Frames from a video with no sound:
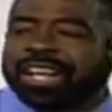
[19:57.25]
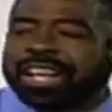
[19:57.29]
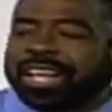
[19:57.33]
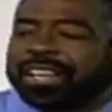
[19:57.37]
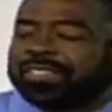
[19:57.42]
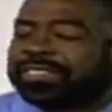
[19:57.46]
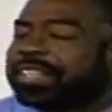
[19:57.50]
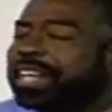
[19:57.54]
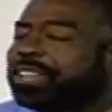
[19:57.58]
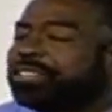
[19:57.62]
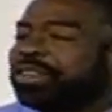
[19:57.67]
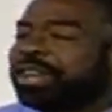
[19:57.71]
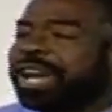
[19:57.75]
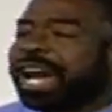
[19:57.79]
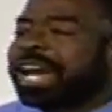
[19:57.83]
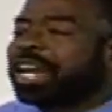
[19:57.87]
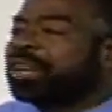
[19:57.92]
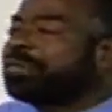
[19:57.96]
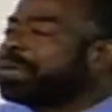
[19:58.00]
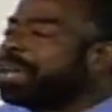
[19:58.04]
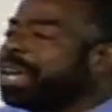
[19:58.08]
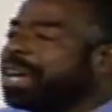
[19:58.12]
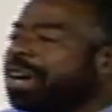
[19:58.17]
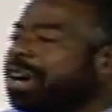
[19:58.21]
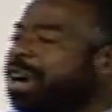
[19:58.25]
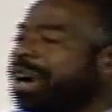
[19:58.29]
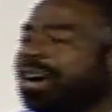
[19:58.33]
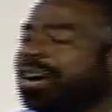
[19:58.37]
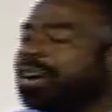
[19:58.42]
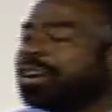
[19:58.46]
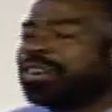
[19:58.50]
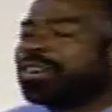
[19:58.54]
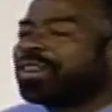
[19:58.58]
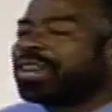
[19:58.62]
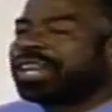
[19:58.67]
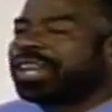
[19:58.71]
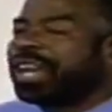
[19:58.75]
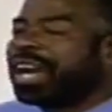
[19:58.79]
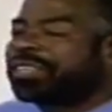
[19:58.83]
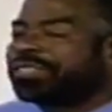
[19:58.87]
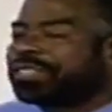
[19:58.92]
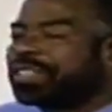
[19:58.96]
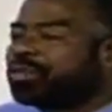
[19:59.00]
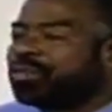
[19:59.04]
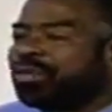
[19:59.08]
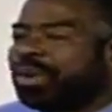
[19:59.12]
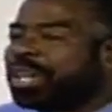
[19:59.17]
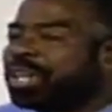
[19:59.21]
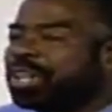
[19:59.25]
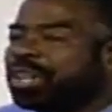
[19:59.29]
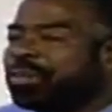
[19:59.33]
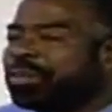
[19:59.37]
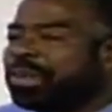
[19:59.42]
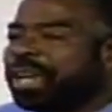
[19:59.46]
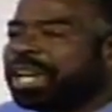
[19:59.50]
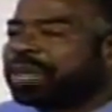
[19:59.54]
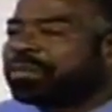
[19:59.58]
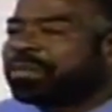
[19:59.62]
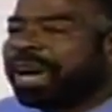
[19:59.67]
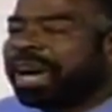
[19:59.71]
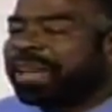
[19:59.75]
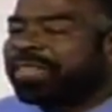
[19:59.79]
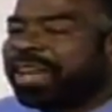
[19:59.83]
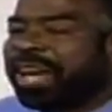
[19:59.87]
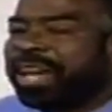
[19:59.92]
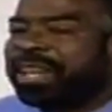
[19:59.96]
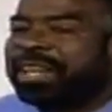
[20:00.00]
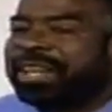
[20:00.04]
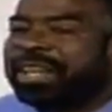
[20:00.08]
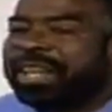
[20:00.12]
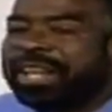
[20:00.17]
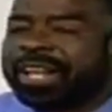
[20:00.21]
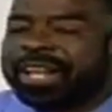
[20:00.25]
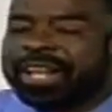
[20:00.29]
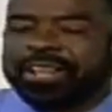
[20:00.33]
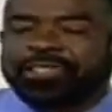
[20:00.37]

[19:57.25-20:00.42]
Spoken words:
He said, you got to be hungry. I said, what do you mean by that?